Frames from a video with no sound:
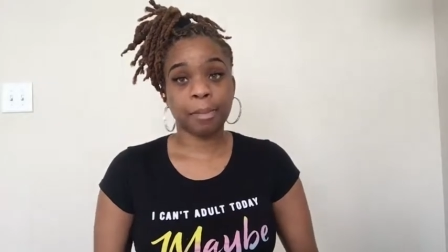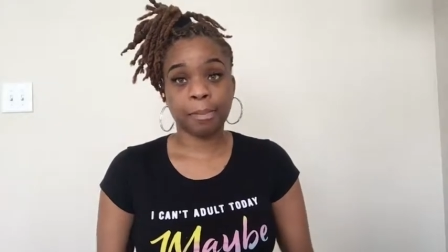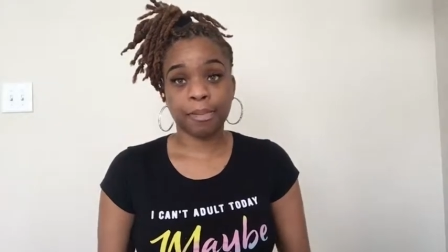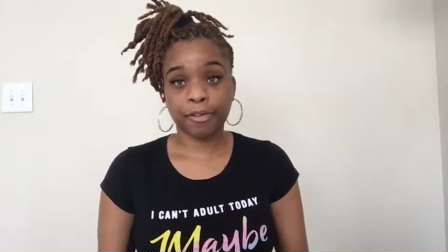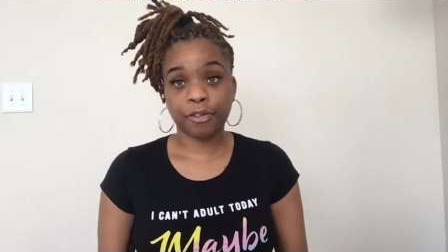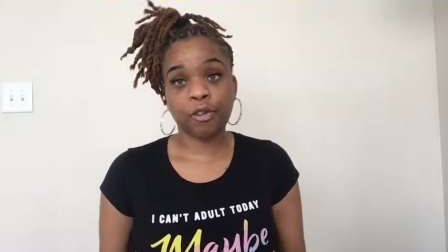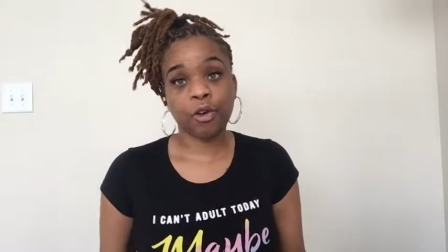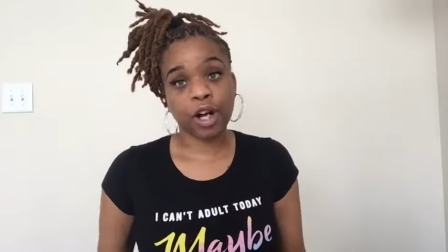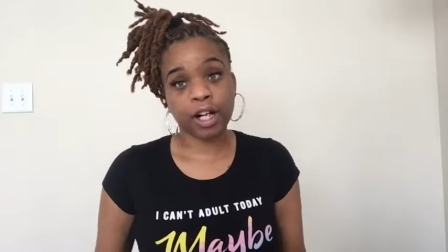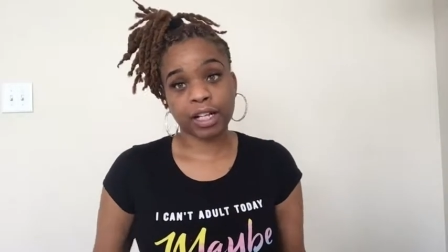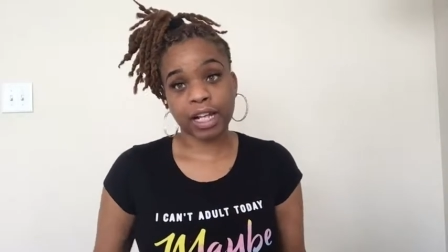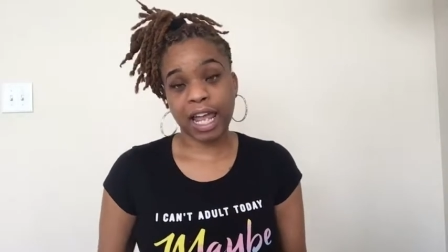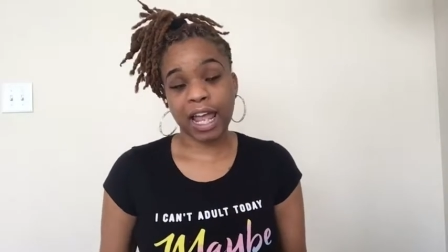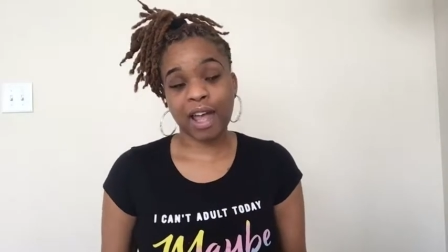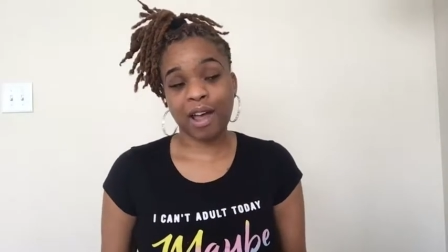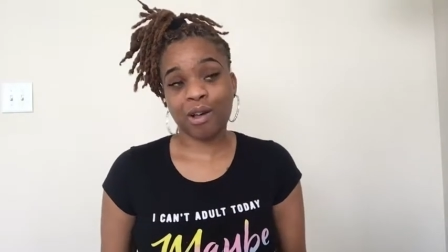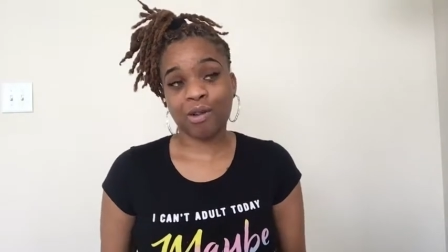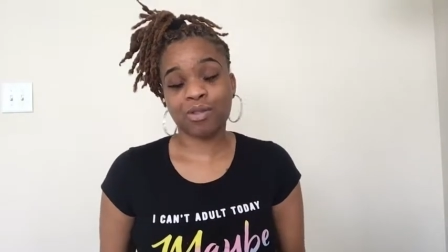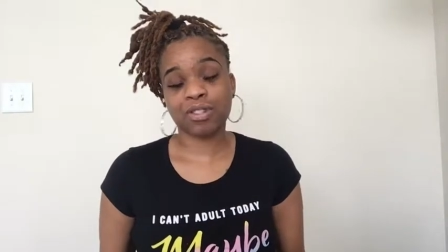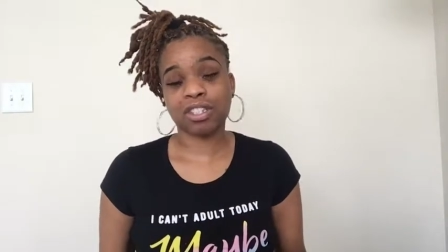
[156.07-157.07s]
before
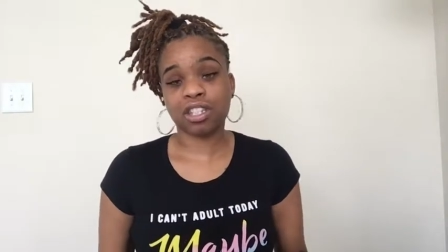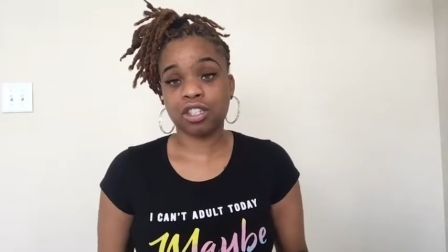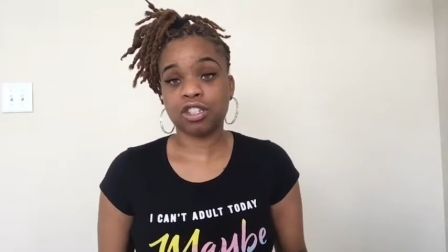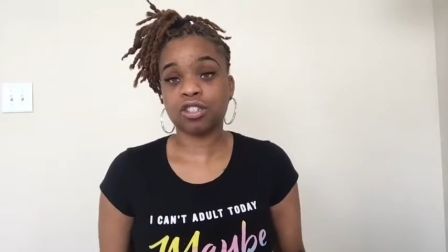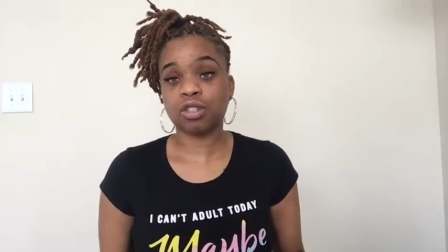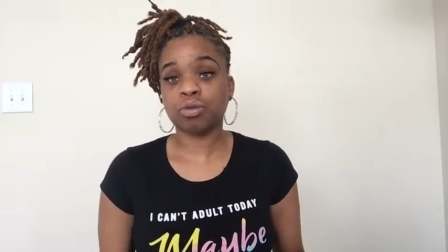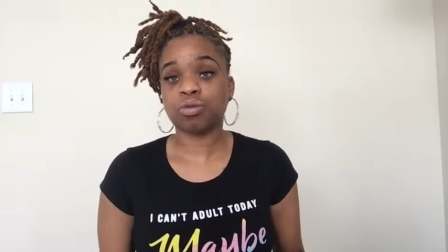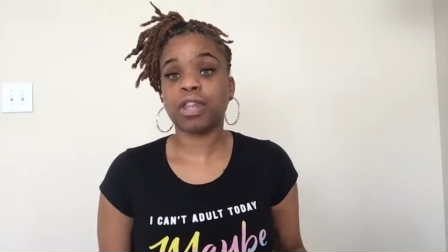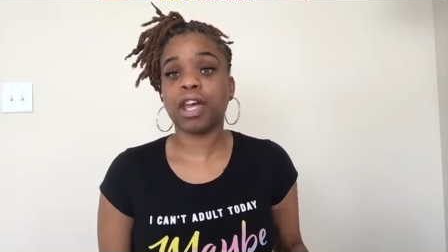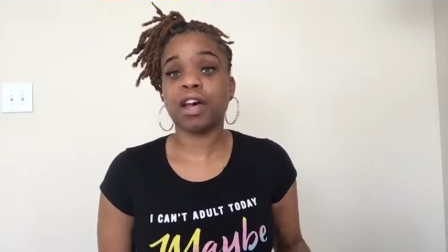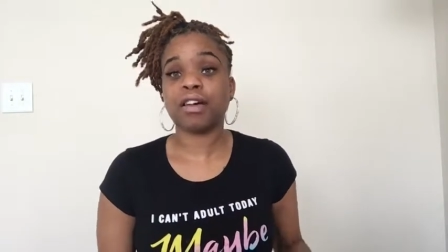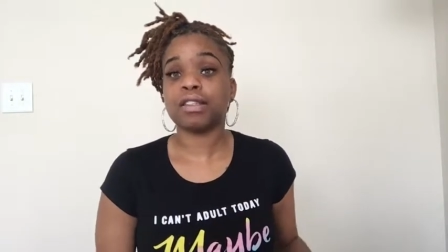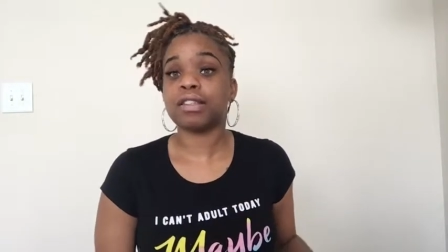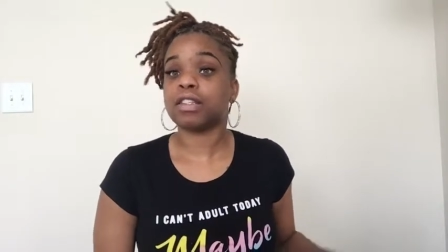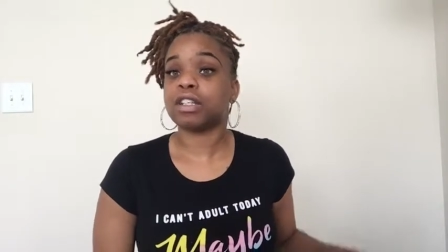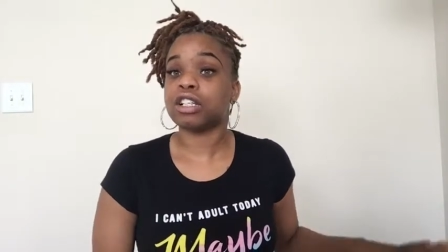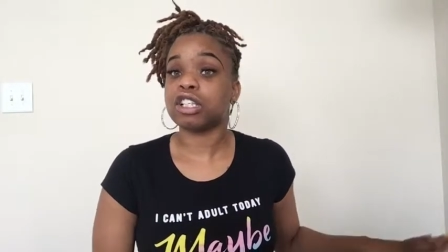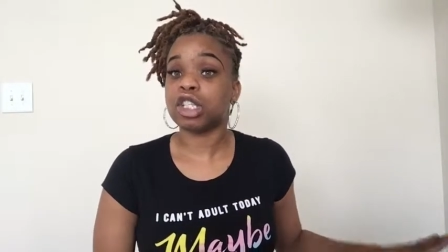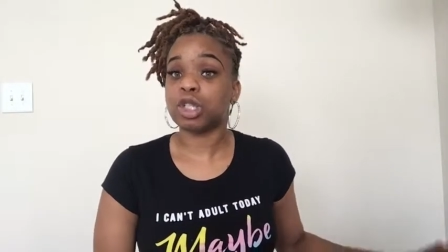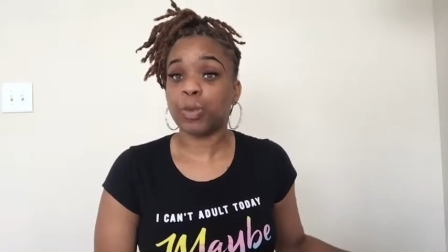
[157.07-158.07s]
now since
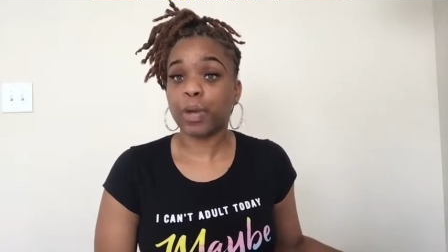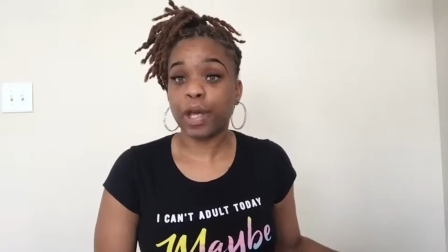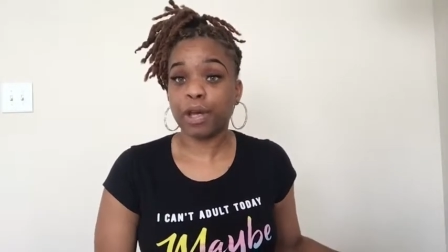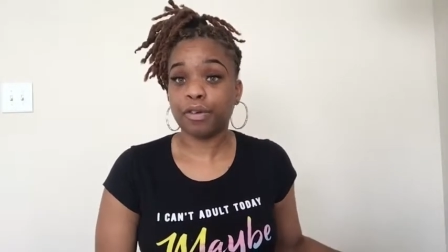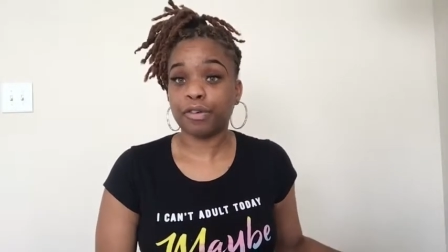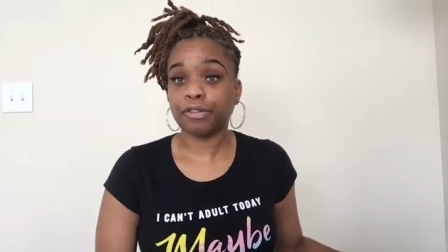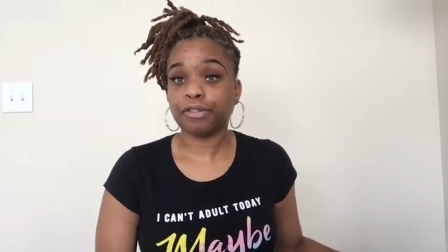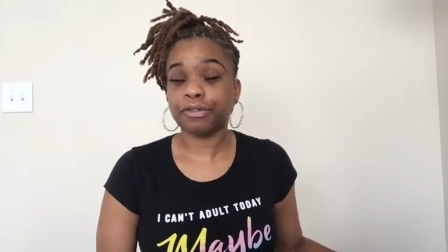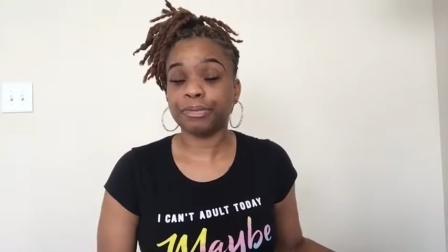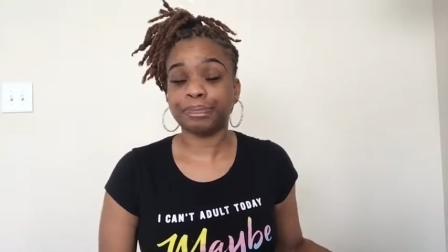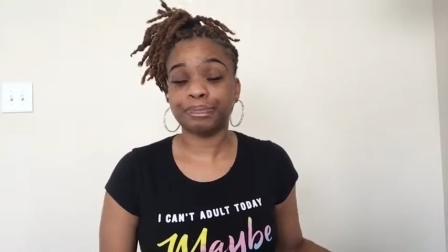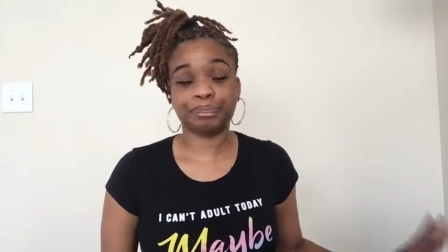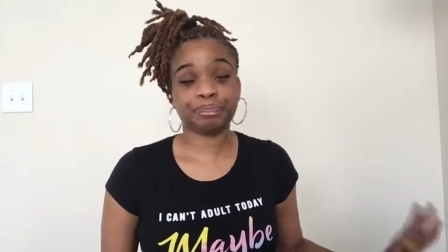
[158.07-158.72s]
2012.